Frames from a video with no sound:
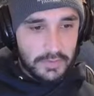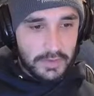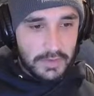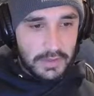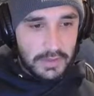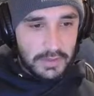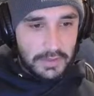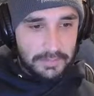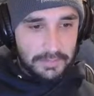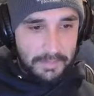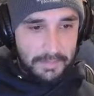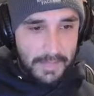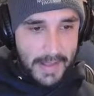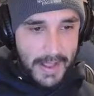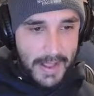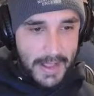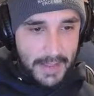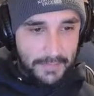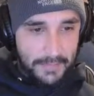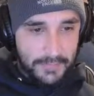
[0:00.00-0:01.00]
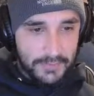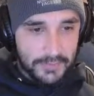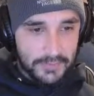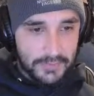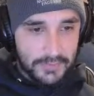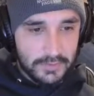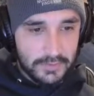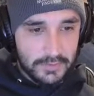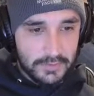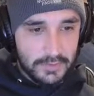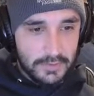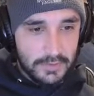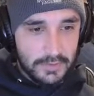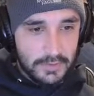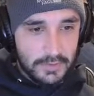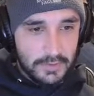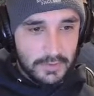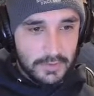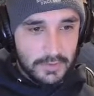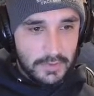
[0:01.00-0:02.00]
down here. Maps.
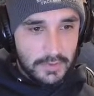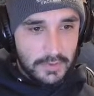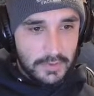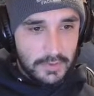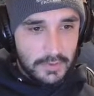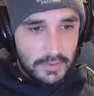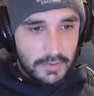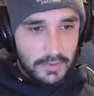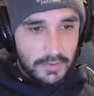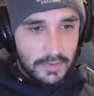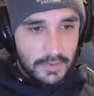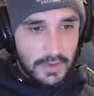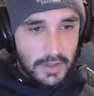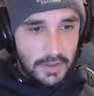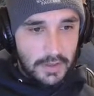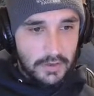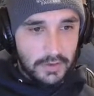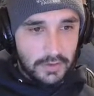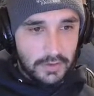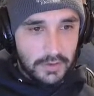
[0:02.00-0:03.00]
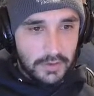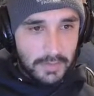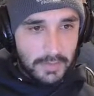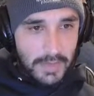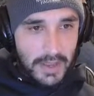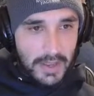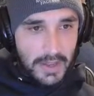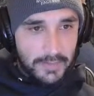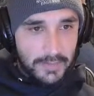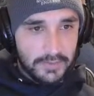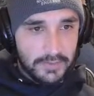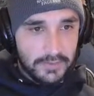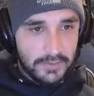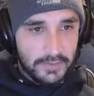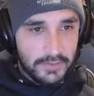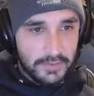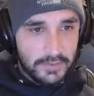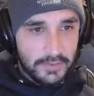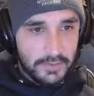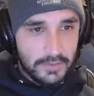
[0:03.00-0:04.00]
Yeah, you could look at maps.